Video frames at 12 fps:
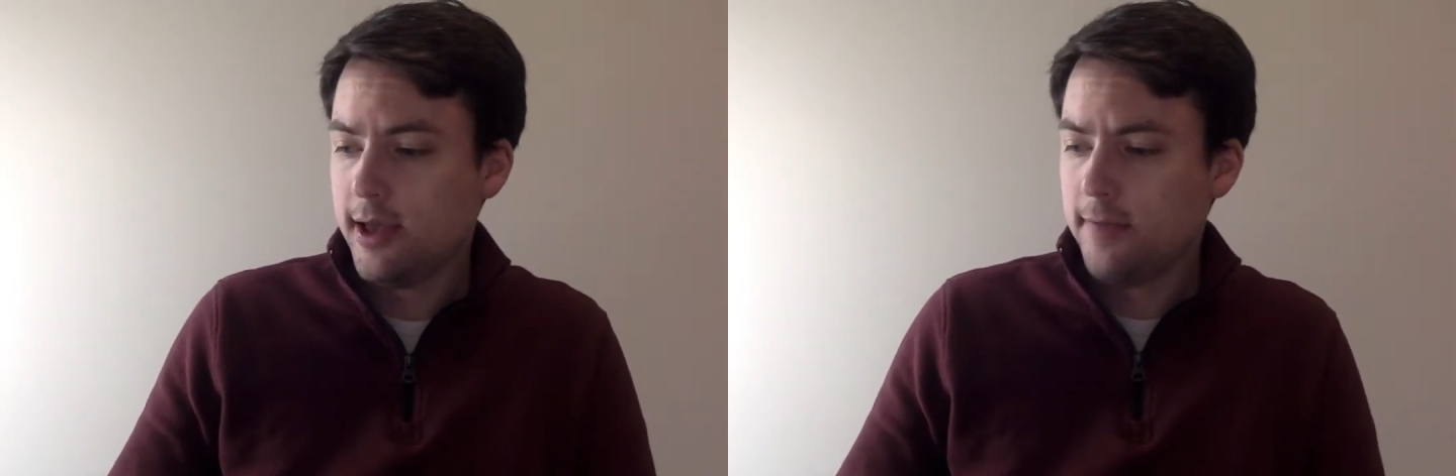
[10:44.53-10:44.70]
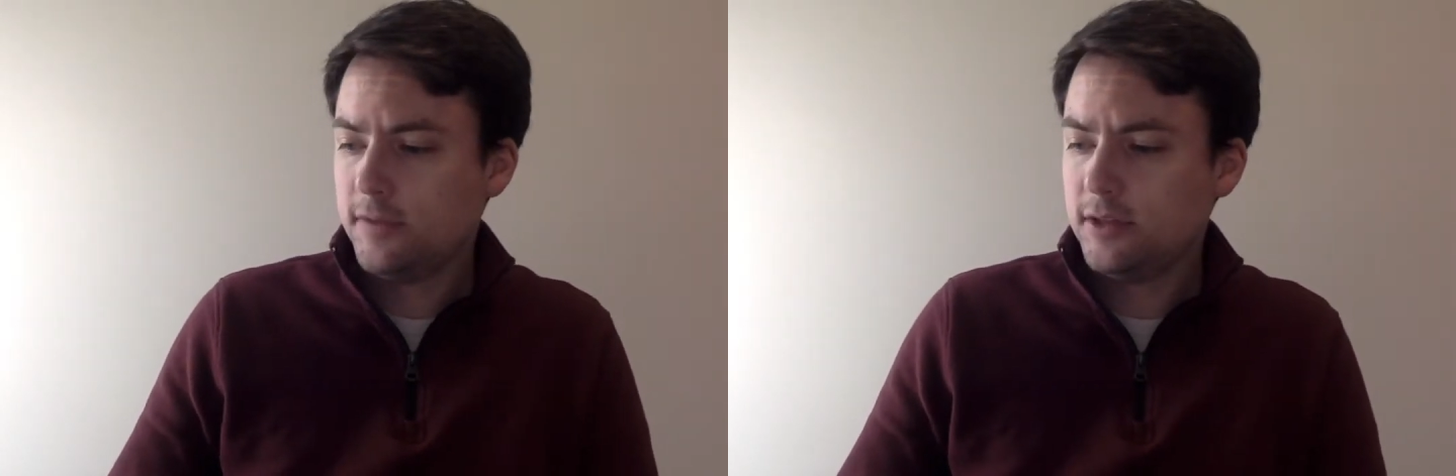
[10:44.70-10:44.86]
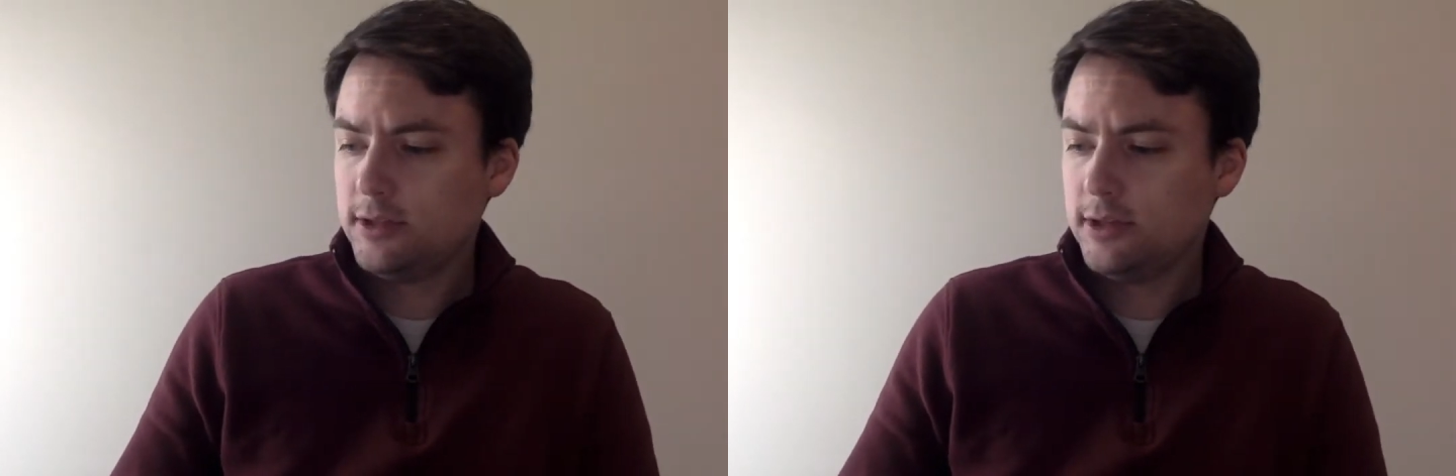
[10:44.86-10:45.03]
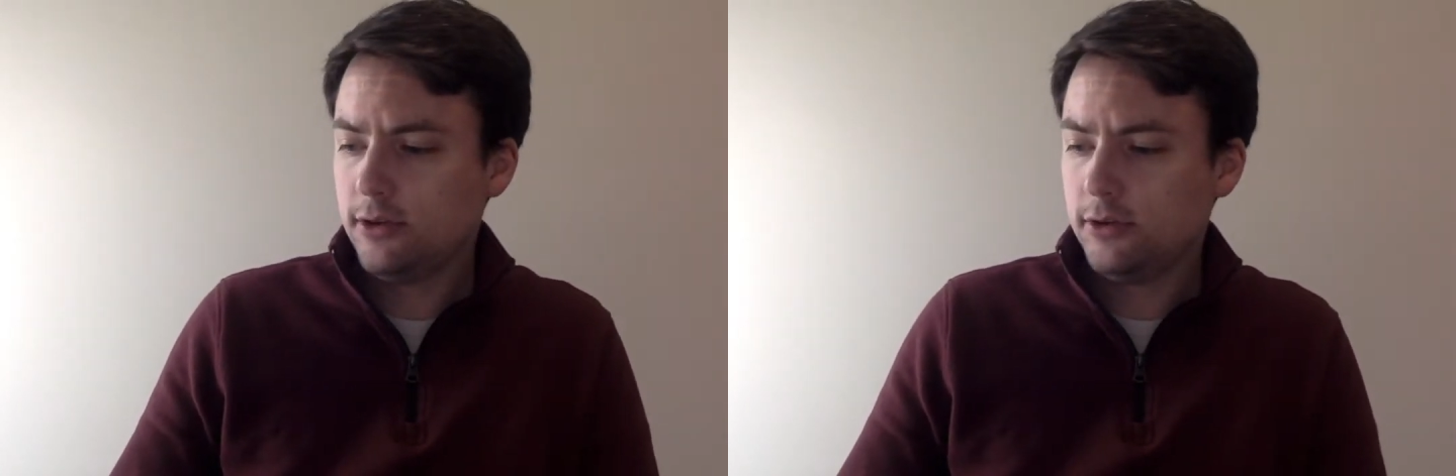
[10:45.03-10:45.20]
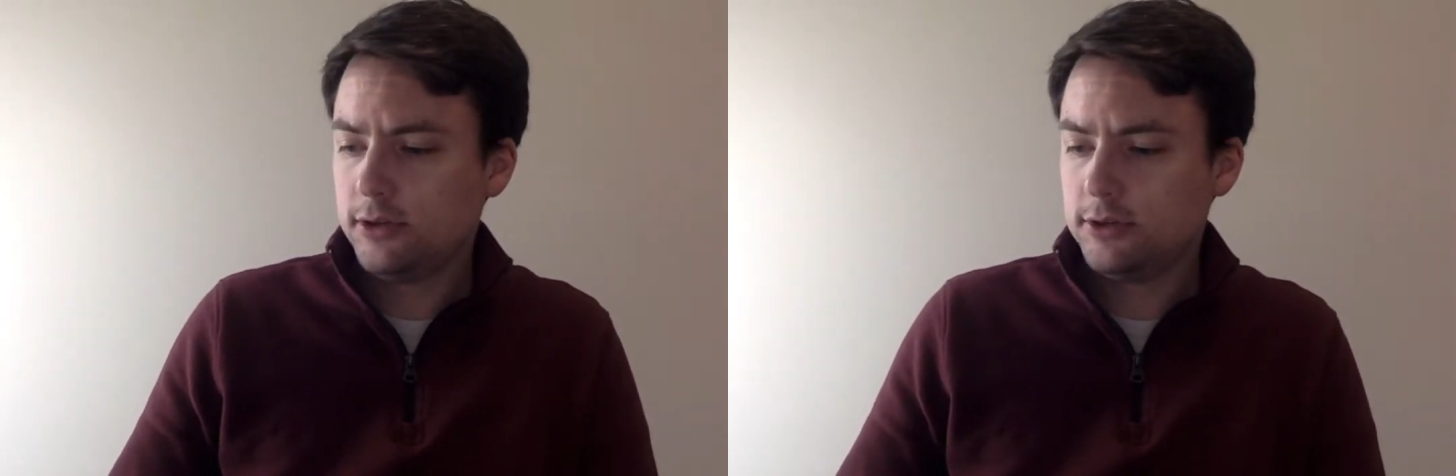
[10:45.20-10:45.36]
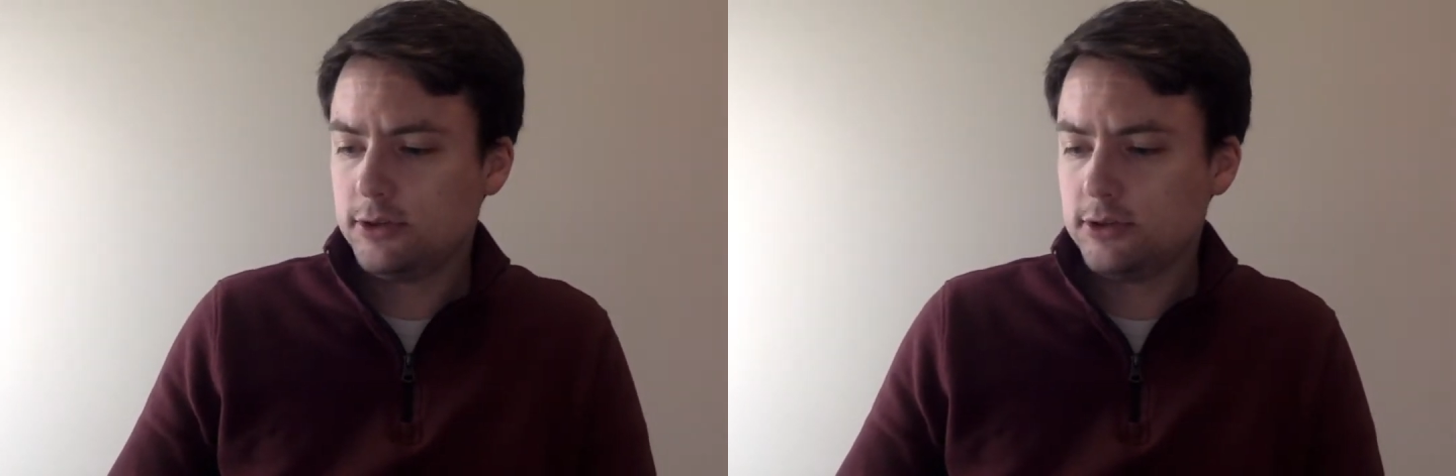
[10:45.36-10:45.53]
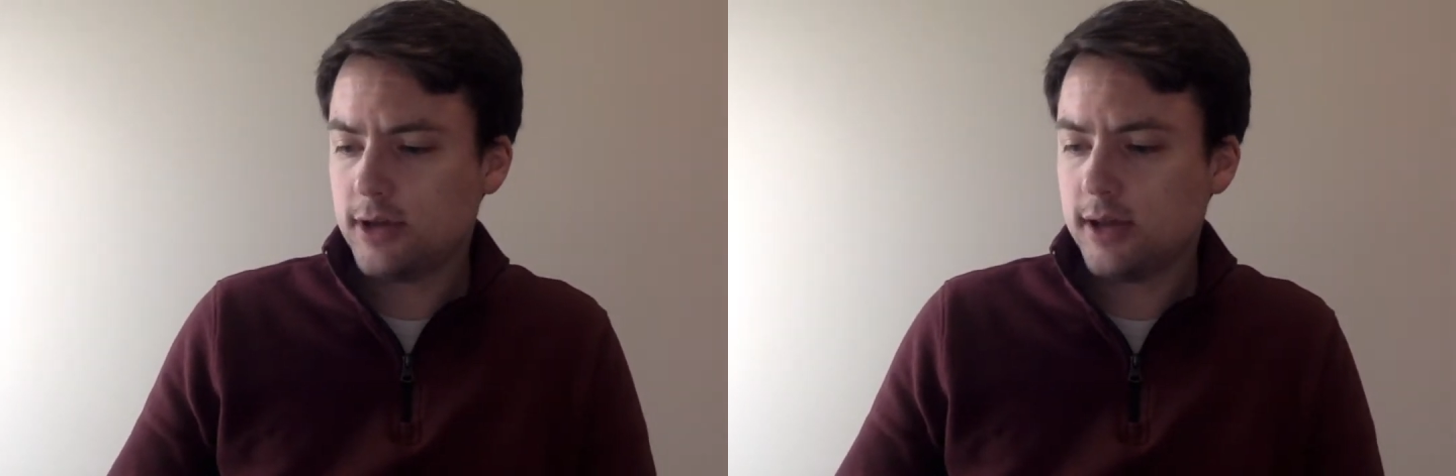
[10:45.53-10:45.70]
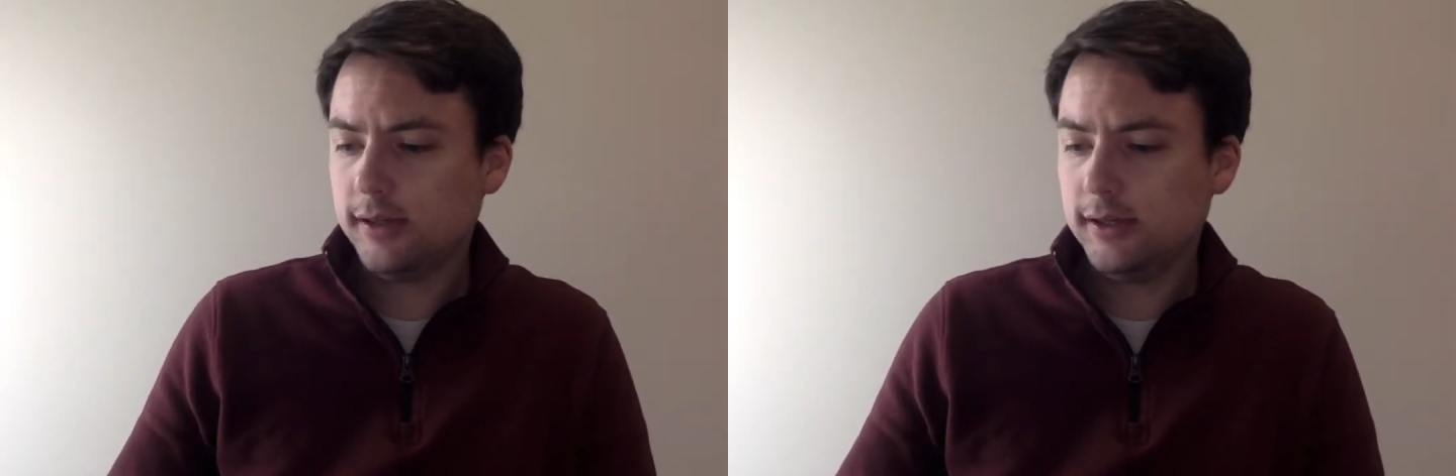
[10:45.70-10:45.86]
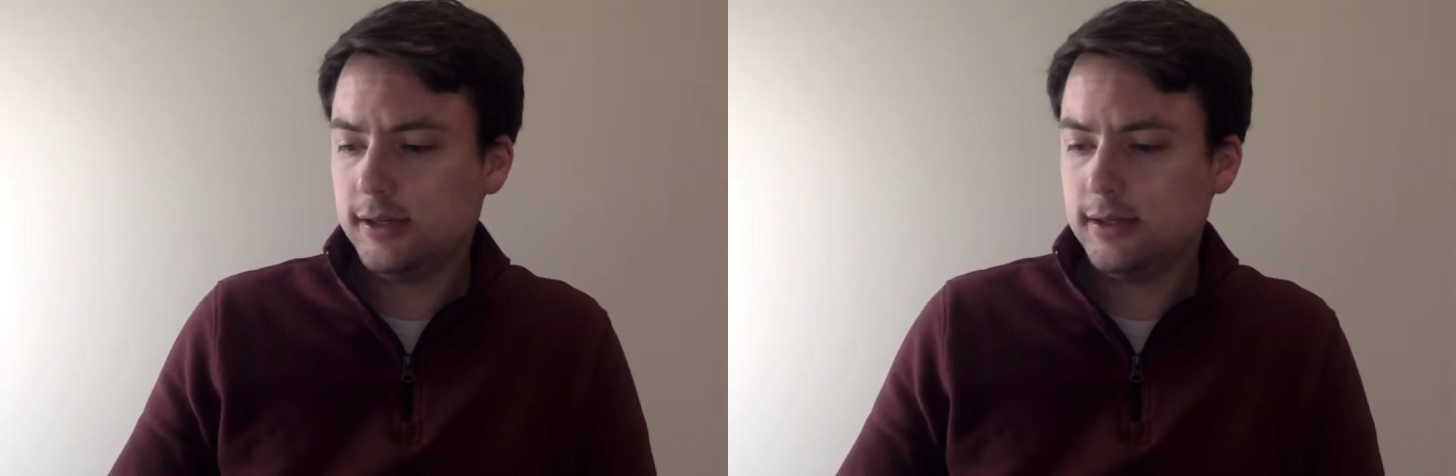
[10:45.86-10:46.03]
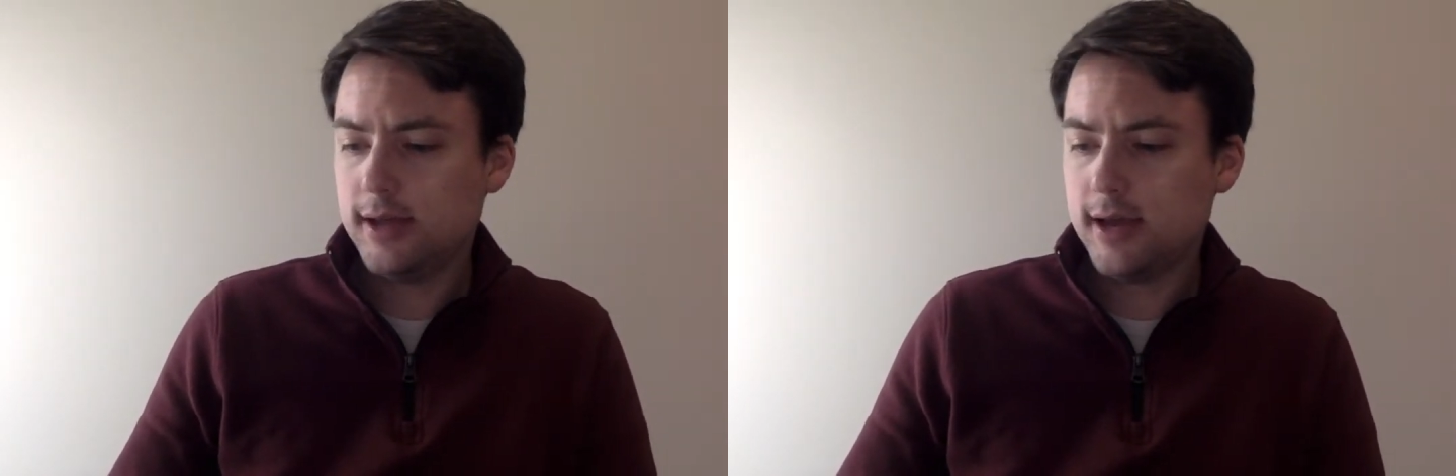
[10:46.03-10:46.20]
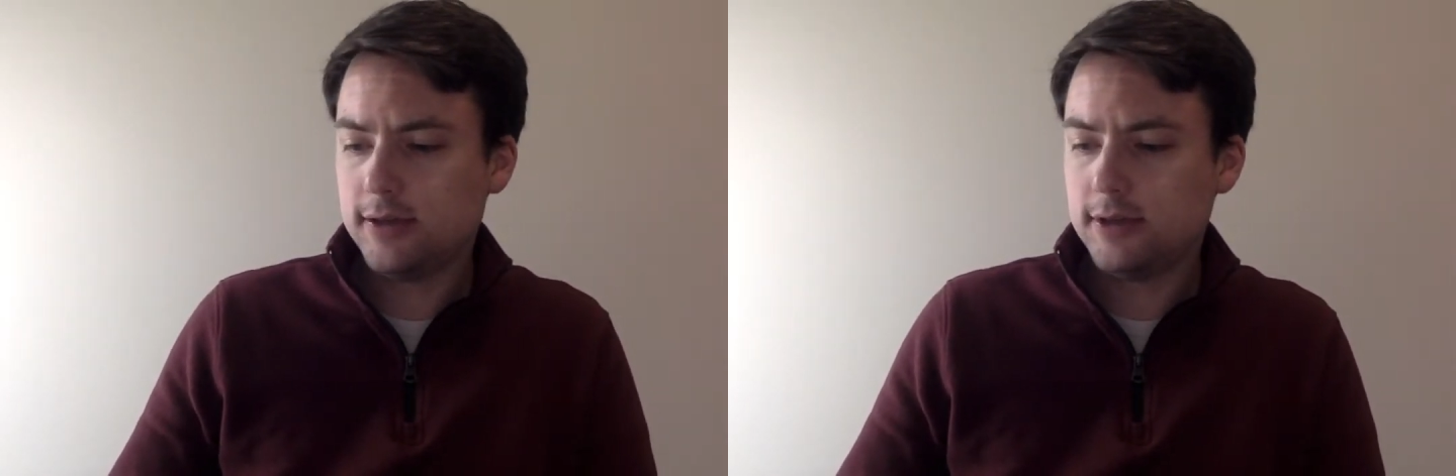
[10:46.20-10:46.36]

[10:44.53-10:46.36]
"This illness does not lead to death,